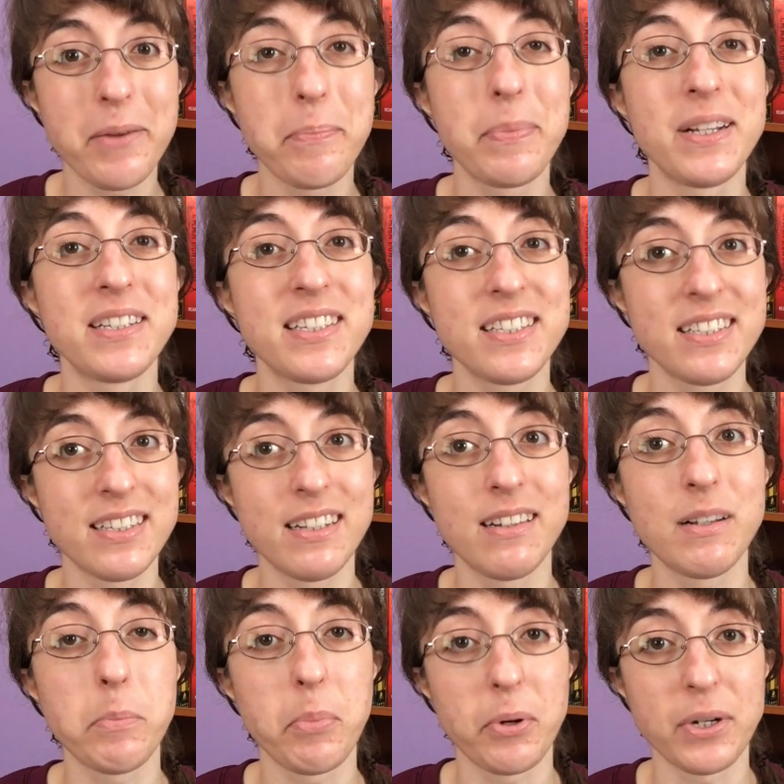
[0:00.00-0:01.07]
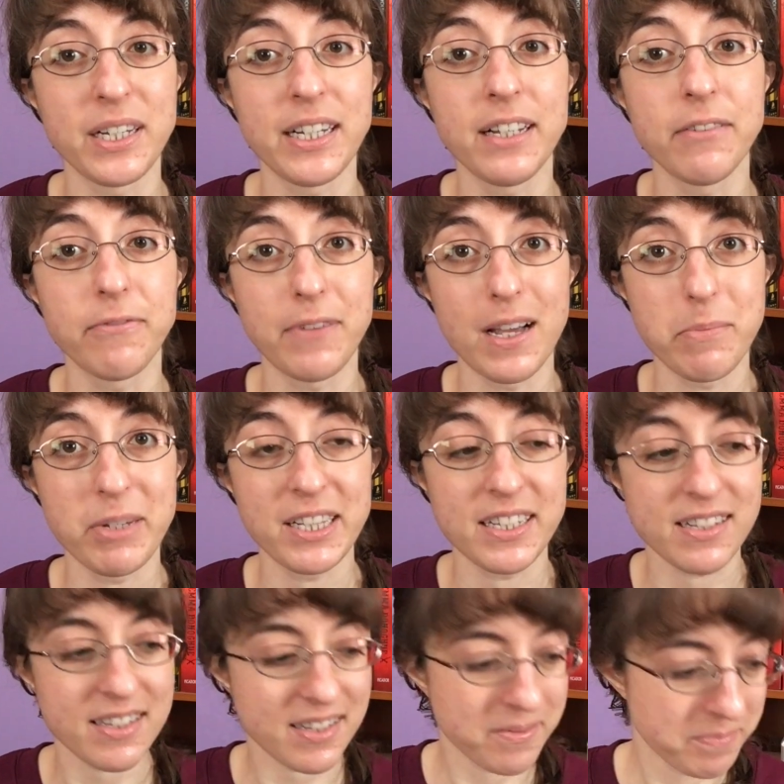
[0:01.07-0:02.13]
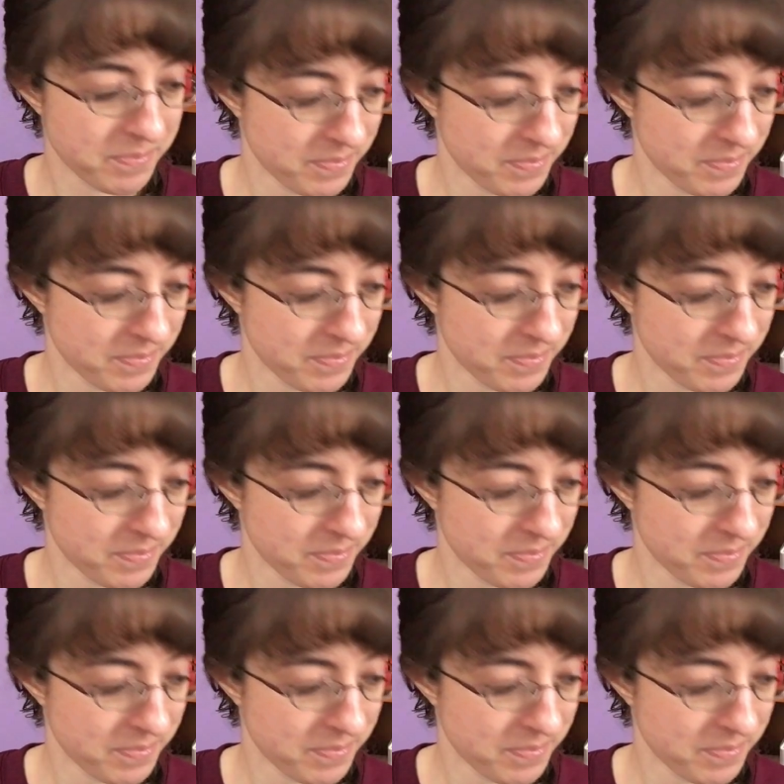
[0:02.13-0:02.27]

but still pretty fabulous.